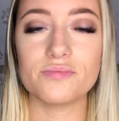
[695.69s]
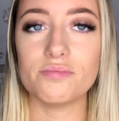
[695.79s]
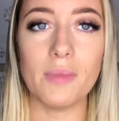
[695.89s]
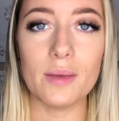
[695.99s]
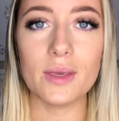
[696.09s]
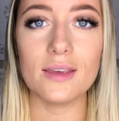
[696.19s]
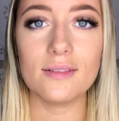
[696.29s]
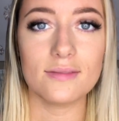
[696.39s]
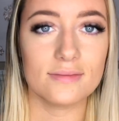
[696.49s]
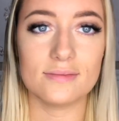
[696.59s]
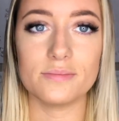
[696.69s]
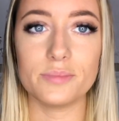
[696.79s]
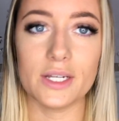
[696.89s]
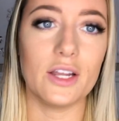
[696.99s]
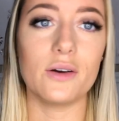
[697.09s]
Maybe,
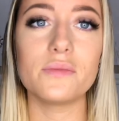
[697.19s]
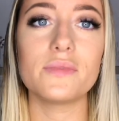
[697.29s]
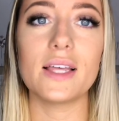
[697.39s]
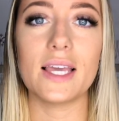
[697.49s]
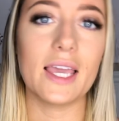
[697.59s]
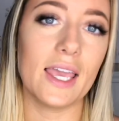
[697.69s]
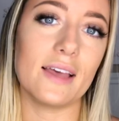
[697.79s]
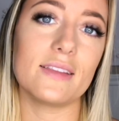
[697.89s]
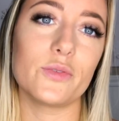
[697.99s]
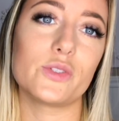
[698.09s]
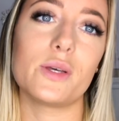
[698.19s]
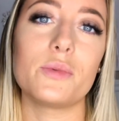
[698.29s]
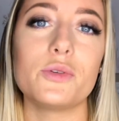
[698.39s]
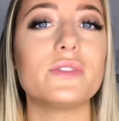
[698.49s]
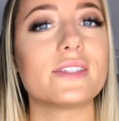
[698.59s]
but no. Like I can't live with
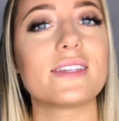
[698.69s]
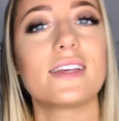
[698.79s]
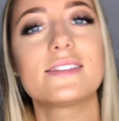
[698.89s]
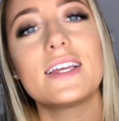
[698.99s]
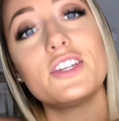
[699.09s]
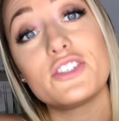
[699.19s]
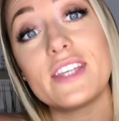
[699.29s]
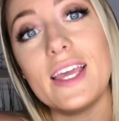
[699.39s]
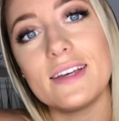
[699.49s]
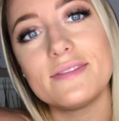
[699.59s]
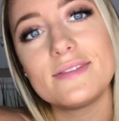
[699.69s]
someone who's disgusting. I just can't.